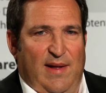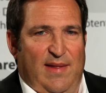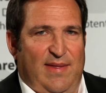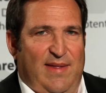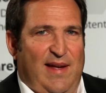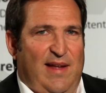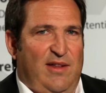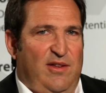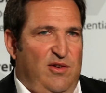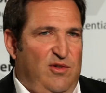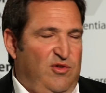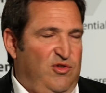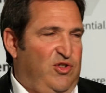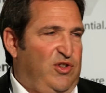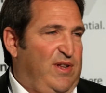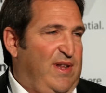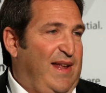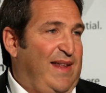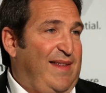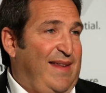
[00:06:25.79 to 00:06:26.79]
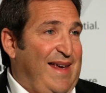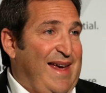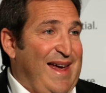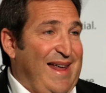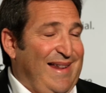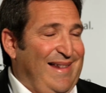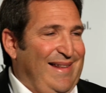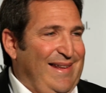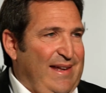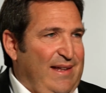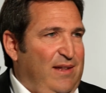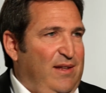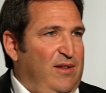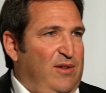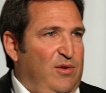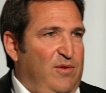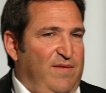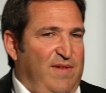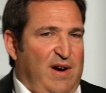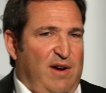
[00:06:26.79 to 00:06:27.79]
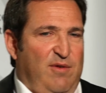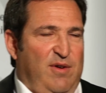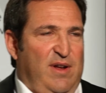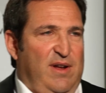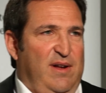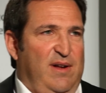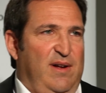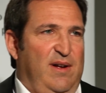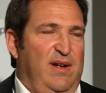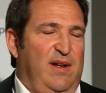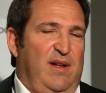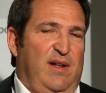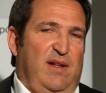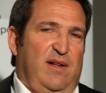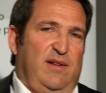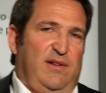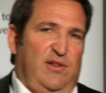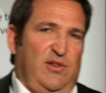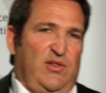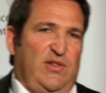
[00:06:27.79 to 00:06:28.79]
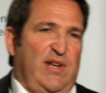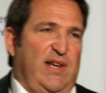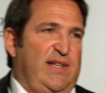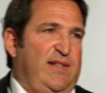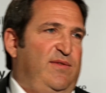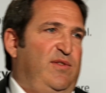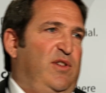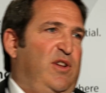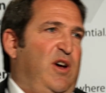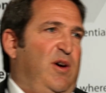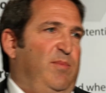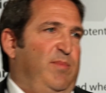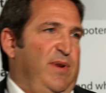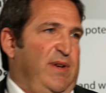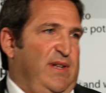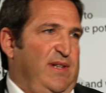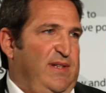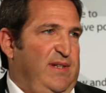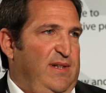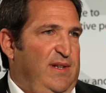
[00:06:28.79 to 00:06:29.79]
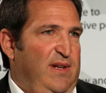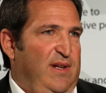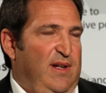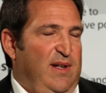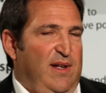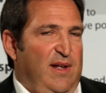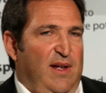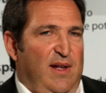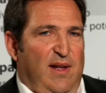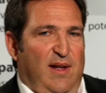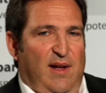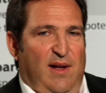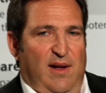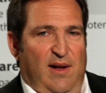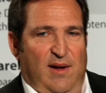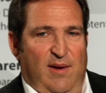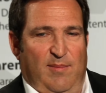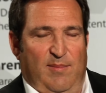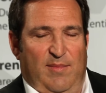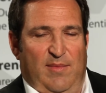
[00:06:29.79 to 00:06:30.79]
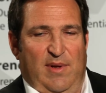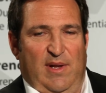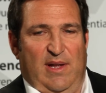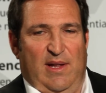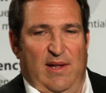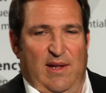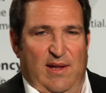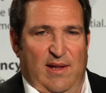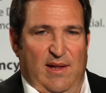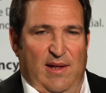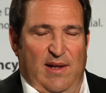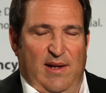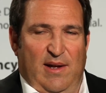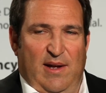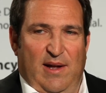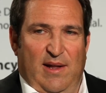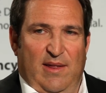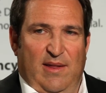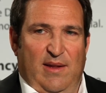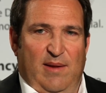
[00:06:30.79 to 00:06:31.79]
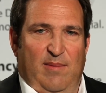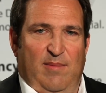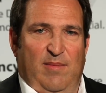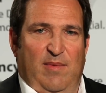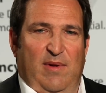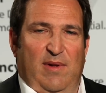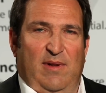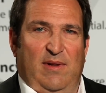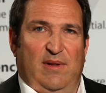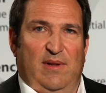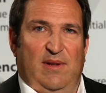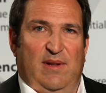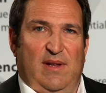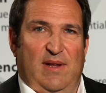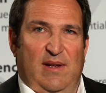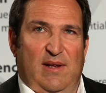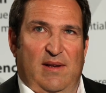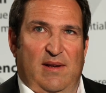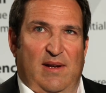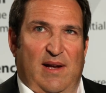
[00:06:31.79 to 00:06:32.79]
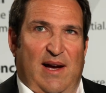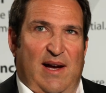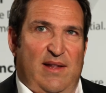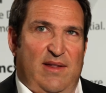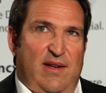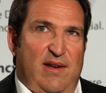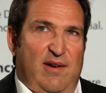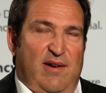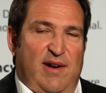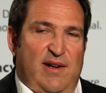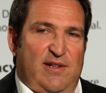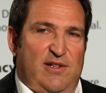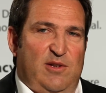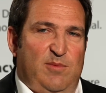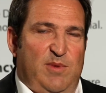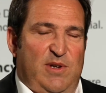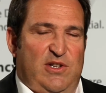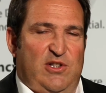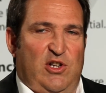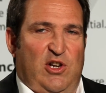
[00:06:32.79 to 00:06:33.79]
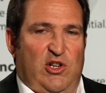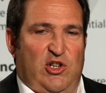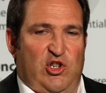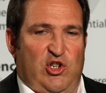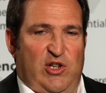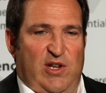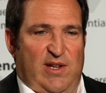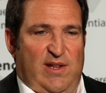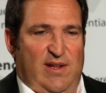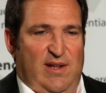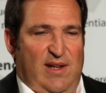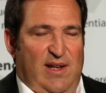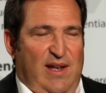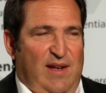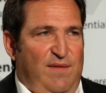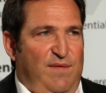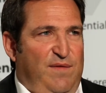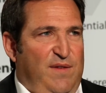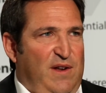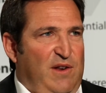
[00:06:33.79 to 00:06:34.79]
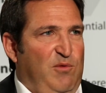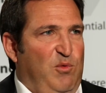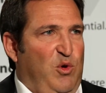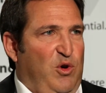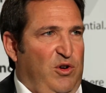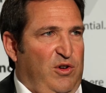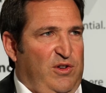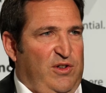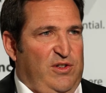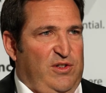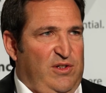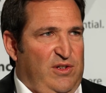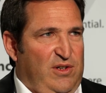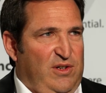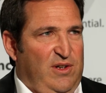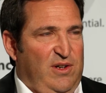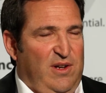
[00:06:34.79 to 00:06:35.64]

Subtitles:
that can lead to very successful companies. And the idea has to be such that if it works,